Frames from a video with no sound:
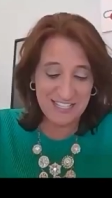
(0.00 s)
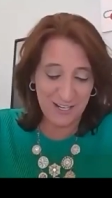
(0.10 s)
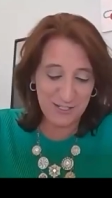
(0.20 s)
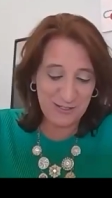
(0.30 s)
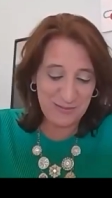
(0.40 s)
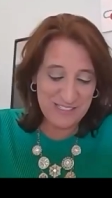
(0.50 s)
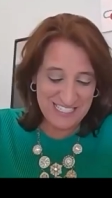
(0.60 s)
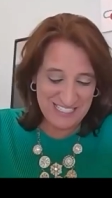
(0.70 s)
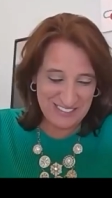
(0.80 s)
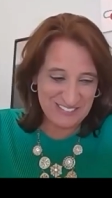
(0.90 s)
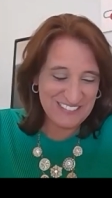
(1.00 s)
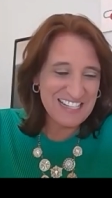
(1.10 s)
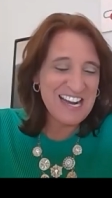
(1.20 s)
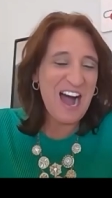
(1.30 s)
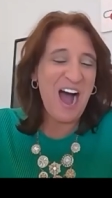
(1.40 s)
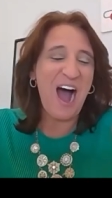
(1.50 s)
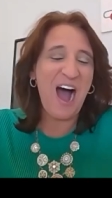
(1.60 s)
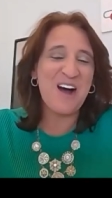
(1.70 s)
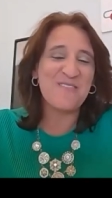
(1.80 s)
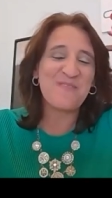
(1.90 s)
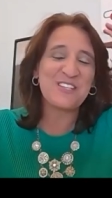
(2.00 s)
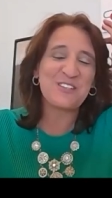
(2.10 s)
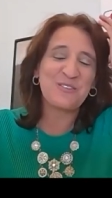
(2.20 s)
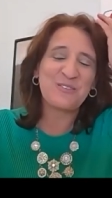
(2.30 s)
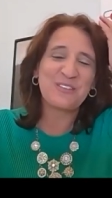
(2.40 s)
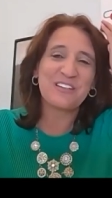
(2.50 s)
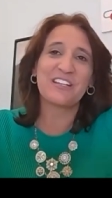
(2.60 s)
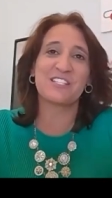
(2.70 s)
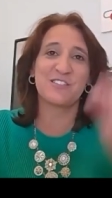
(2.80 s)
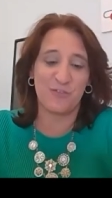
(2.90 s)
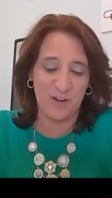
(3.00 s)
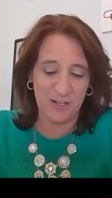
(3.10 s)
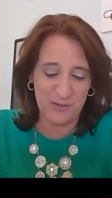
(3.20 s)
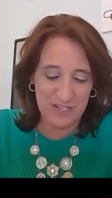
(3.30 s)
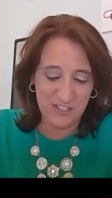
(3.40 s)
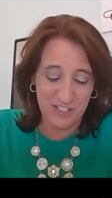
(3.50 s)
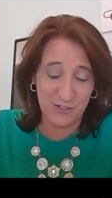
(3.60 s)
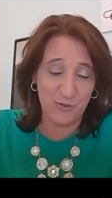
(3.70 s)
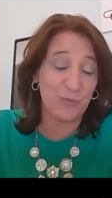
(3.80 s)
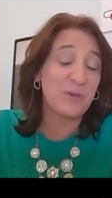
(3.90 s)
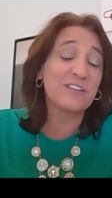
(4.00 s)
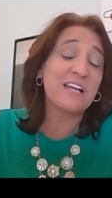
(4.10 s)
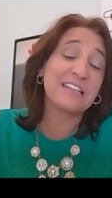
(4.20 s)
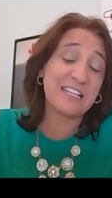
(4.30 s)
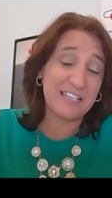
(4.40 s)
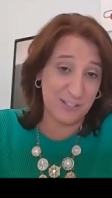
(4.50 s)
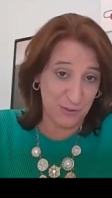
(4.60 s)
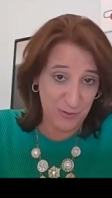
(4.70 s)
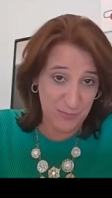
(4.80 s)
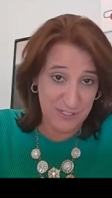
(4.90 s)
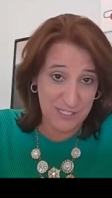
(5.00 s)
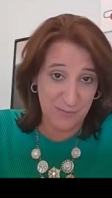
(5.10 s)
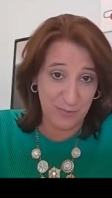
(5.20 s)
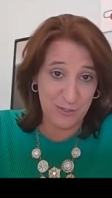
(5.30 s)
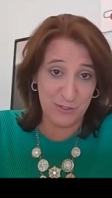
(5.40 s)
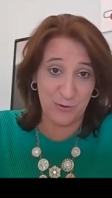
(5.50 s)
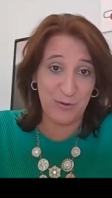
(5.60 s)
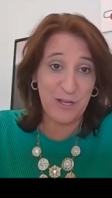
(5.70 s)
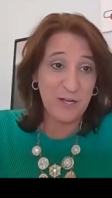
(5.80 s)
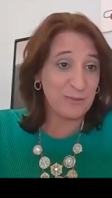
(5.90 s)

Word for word: actually we do. Um, so it's so funny you mentioned history. We are not the history museum because so no.